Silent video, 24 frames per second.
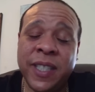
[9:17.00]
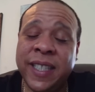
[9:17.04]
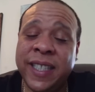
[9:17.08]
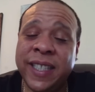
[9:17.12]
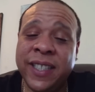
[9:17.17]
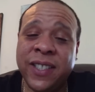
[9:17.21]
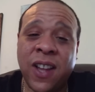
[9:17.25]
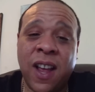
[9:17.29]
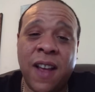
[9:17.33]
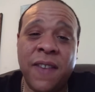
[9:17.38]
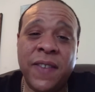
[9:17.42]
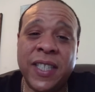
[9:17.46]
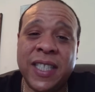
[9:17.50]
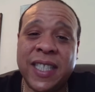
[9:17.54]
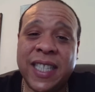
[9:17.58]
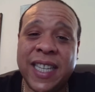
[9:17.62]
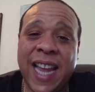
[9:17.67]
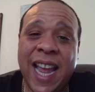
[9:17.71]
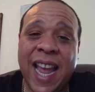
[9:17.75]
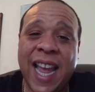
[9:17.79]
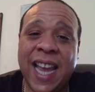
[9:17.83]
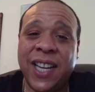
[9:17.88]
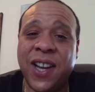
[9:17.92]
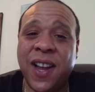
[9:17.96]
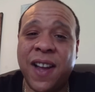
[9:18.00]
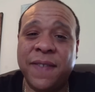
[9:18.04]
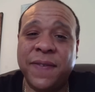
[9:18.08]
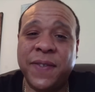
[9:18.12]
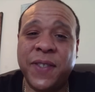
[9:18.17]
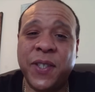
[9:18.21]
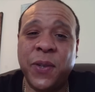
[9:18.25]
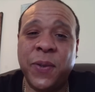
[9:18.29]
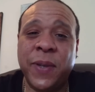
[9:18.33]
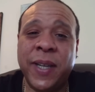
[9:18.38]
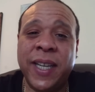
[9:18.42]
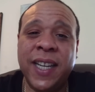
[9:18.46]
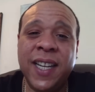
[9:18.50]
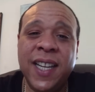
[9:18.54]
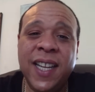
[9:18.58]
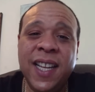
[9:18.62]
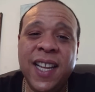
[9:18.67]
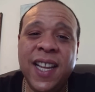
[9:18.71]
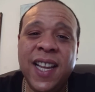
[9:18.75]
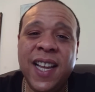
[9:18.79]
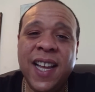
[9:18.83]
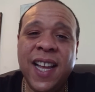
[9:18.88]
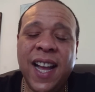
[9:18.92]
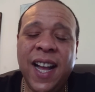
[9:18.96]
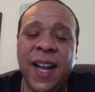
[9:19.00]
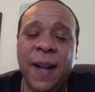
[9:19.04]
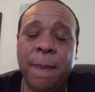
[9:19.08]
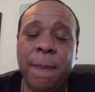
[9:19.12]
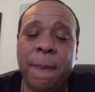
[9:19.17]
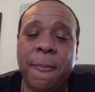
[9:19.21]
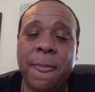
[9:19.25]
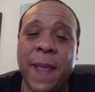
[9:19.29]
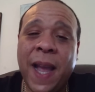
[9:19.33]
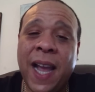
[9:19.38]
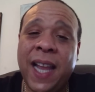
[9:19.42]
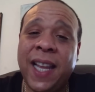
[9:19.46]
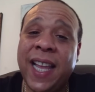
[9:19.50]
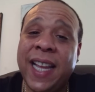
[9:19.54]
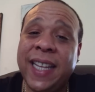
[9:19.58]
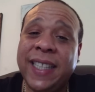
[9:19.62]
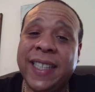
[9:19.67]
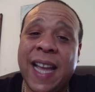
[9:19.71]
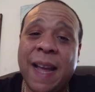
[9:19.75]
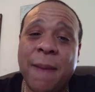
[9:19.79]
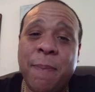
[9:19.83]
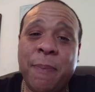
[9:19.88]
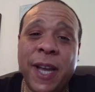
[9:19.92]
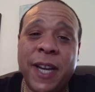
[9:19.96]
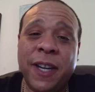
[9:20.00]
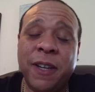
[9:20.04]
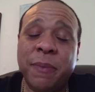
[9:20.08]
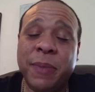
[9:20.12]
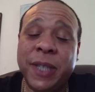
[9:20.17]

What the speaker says: He's obviously handcuffed to it. I like that better,